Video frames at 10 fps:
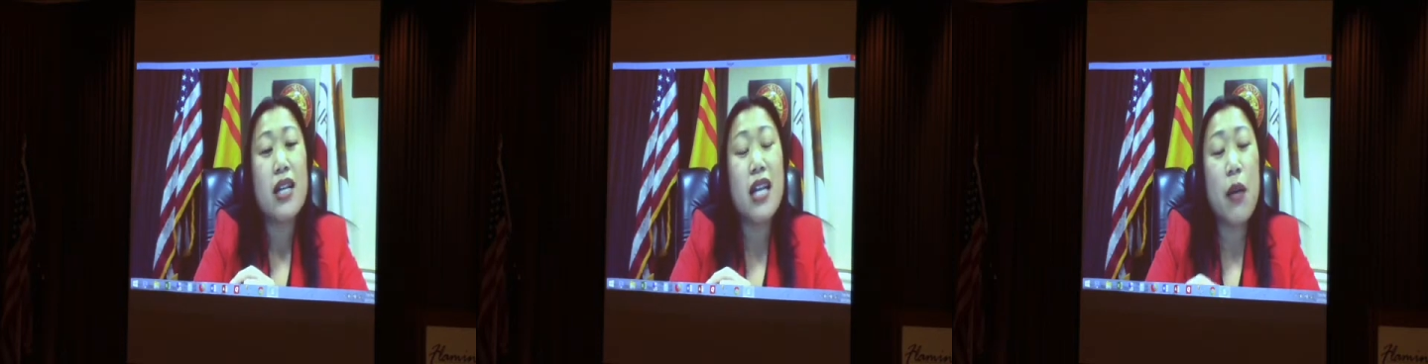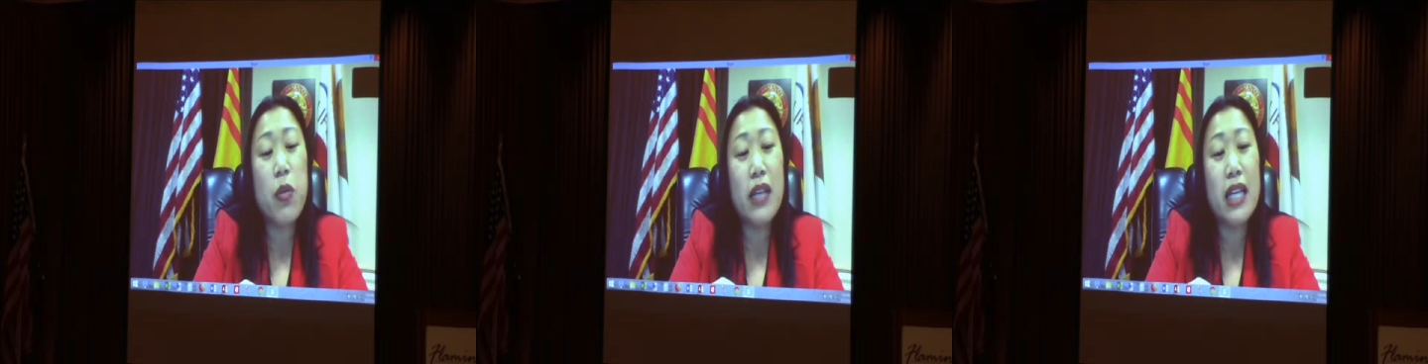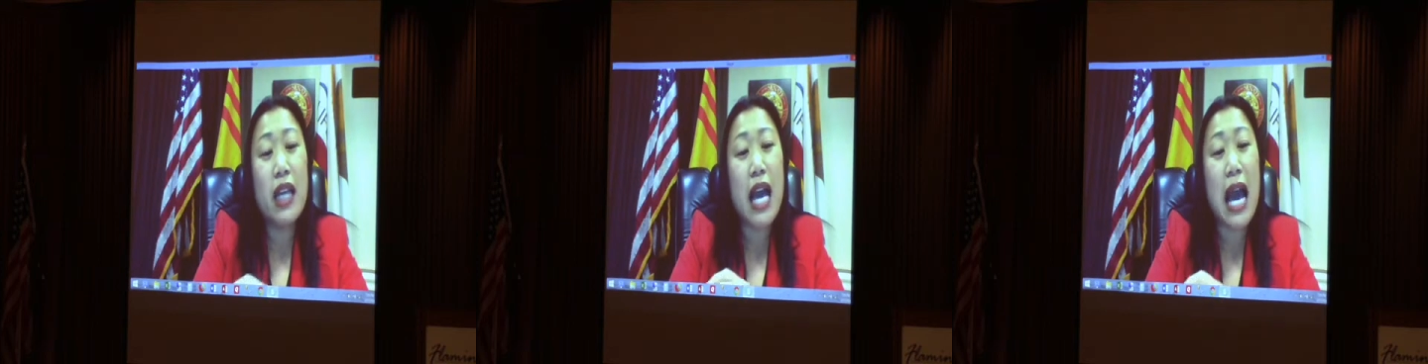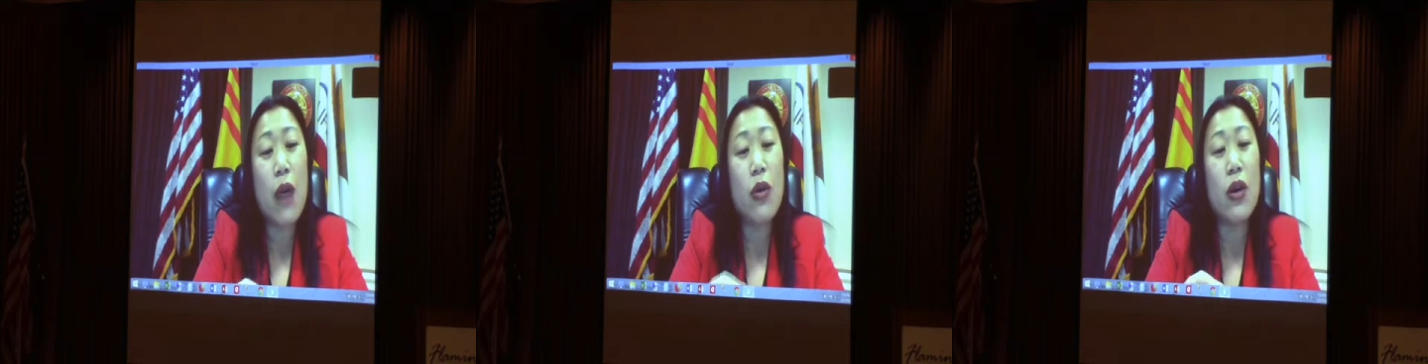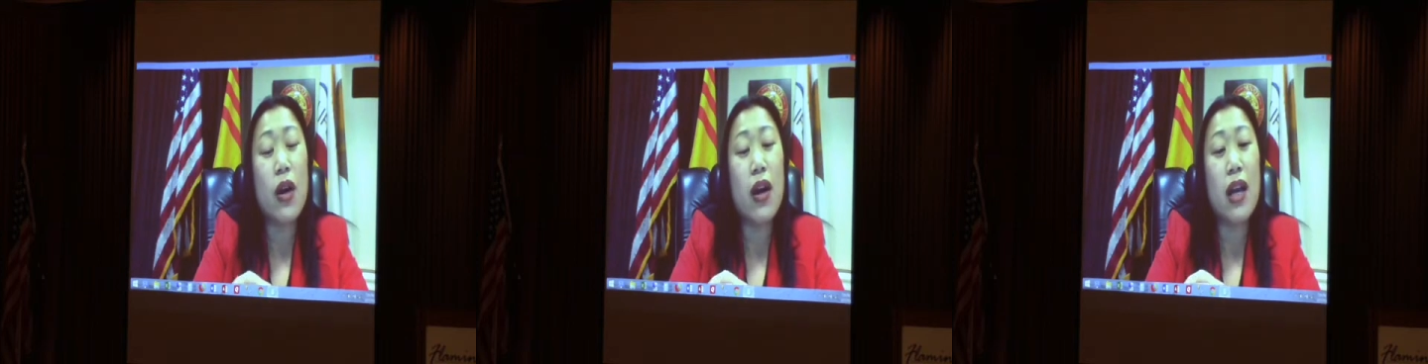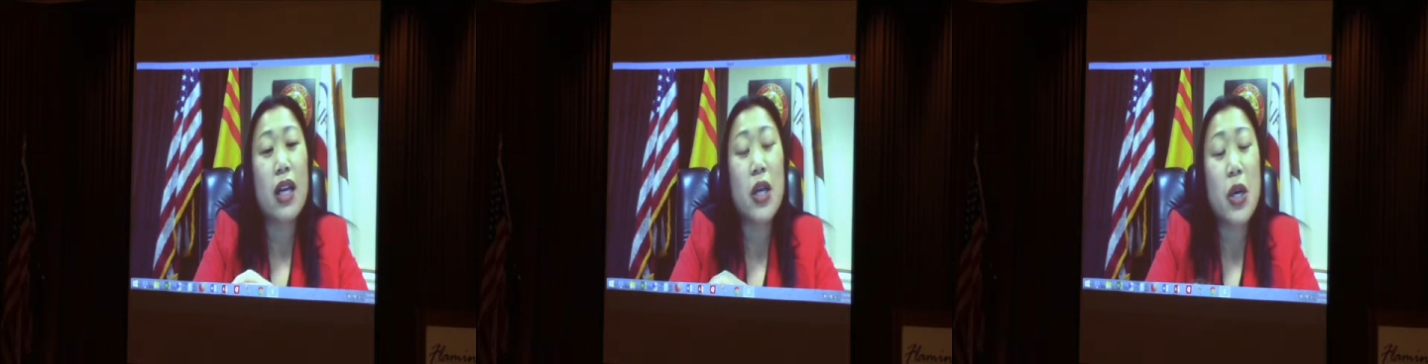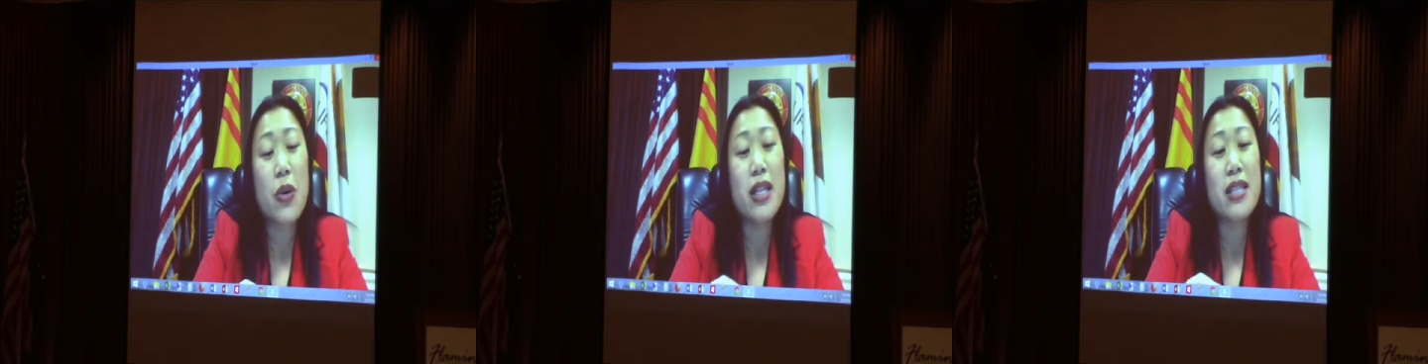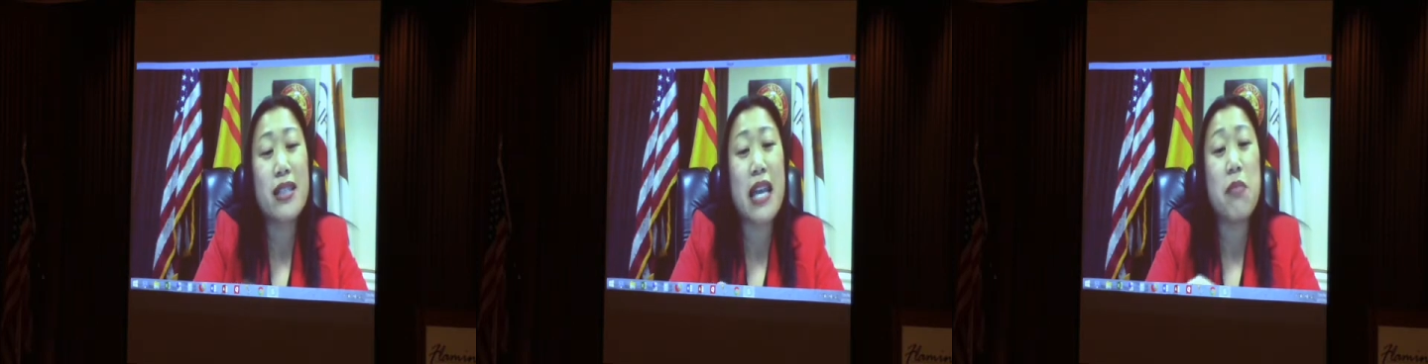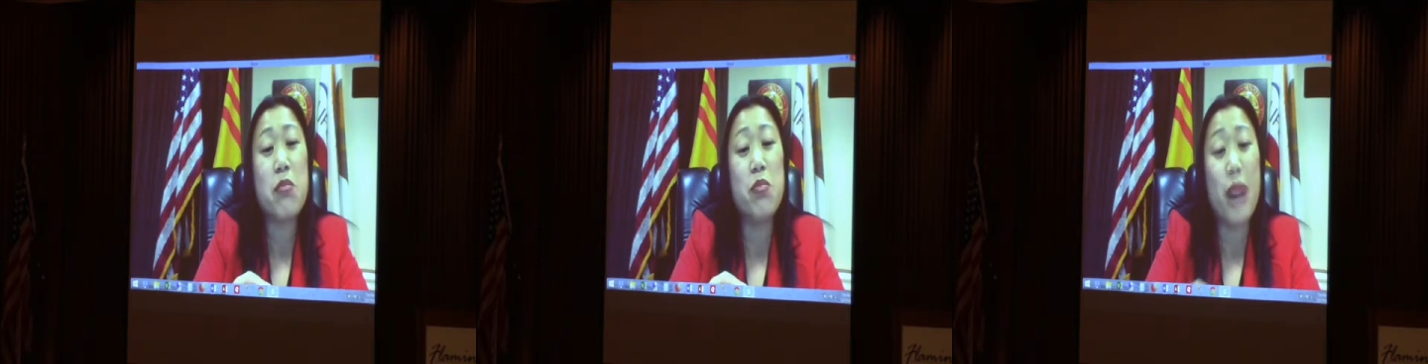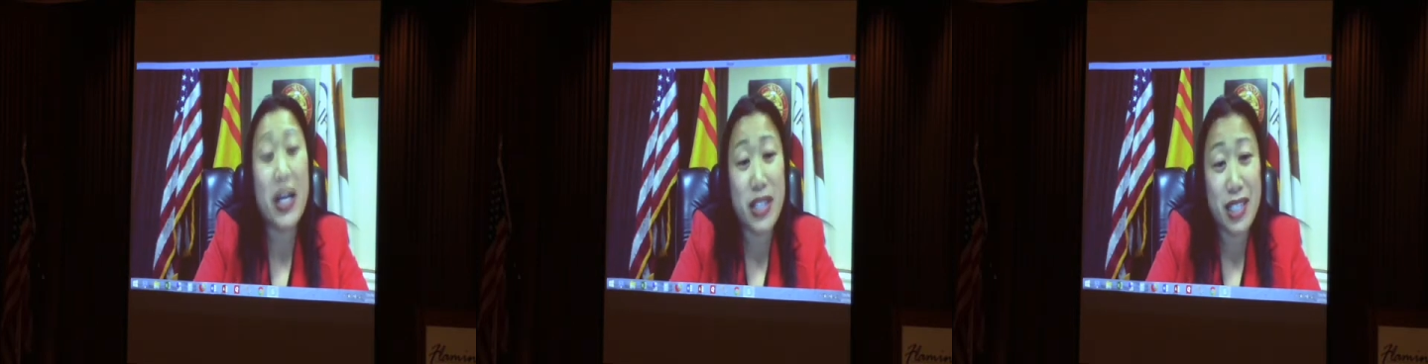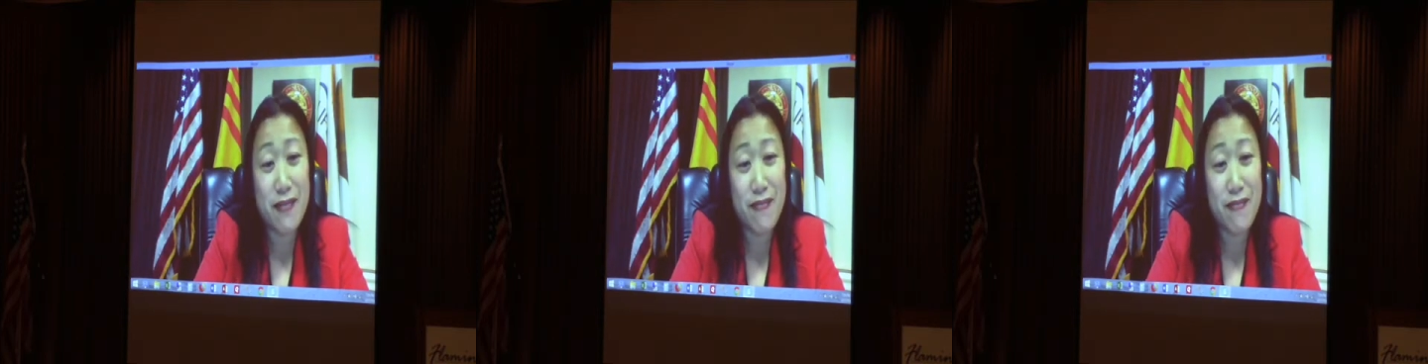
doubling our current state budget.